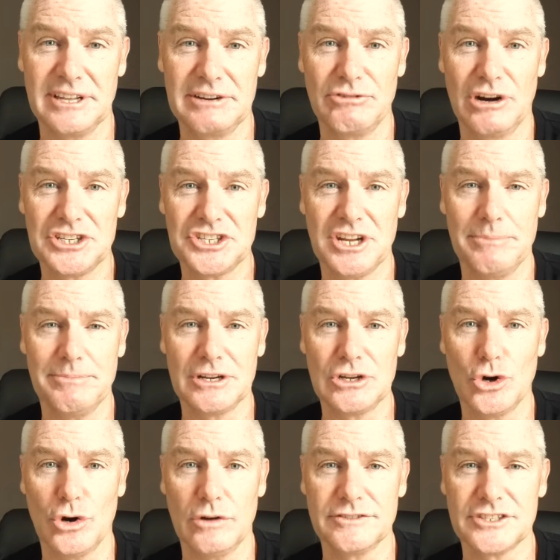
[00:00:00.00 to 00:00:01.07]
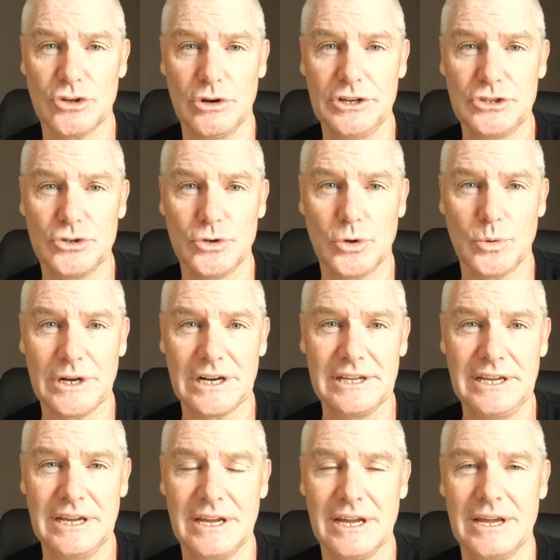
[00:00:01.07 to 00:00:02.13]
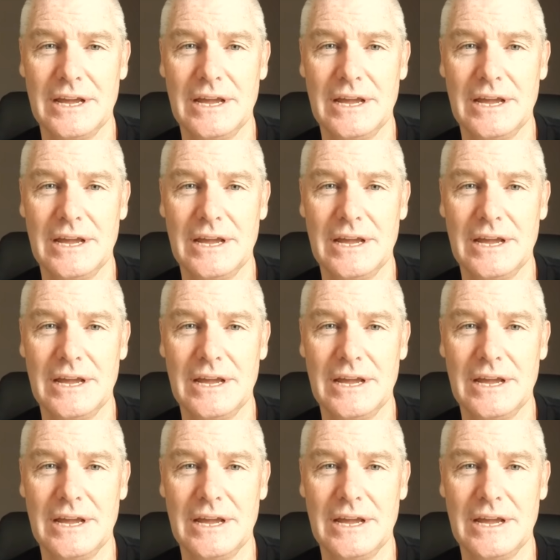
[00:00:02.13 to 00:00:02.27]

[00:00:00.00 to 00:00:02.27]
They rushed up and got offside too quickly.